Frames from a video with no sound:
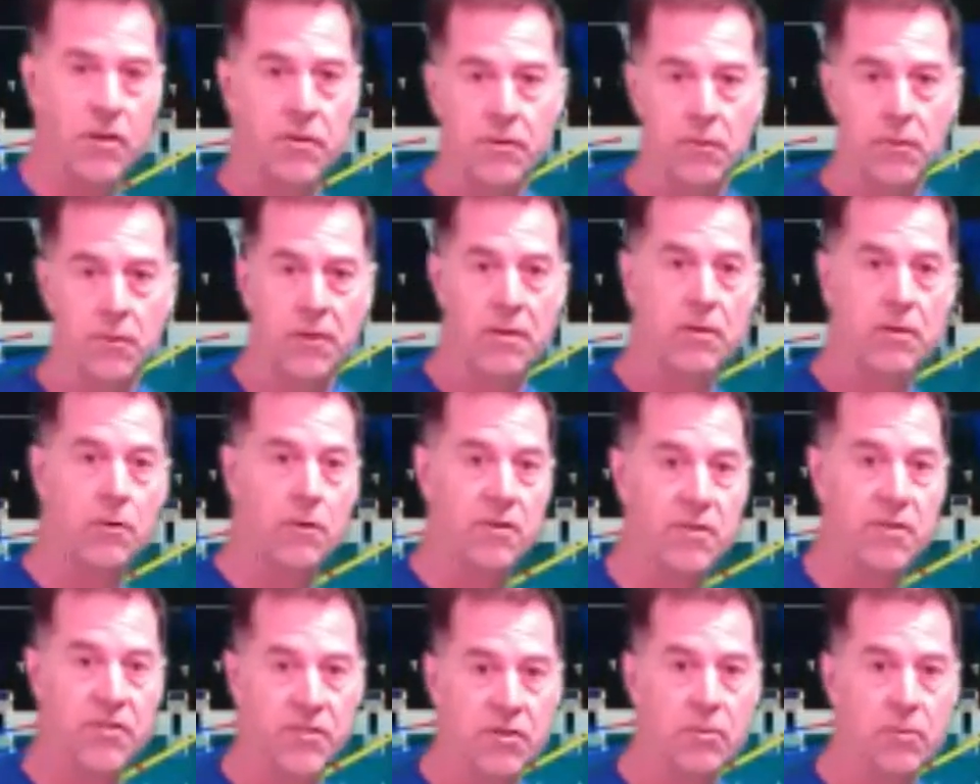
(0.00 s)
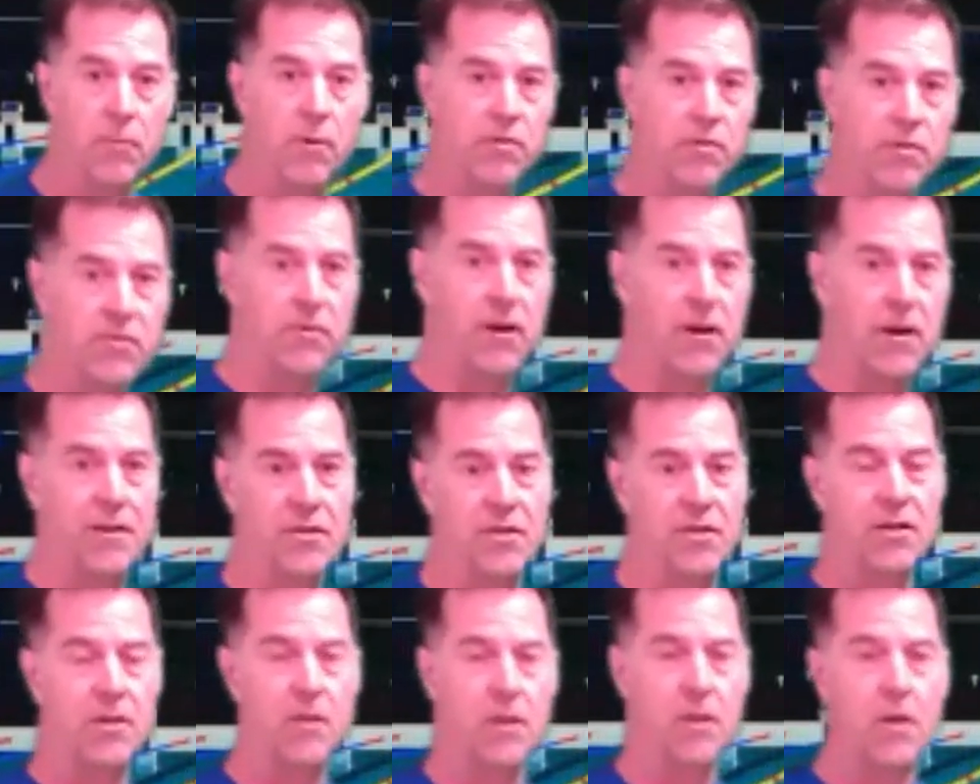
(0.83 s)
those. We're going to do a sumo
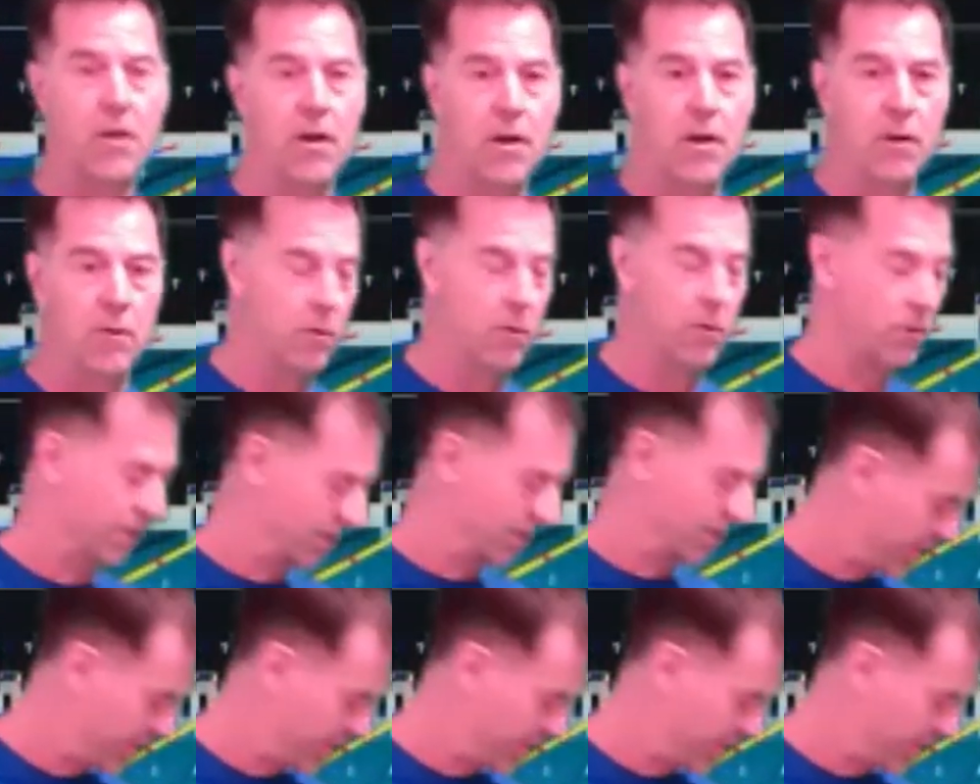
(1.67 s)
stretch. We're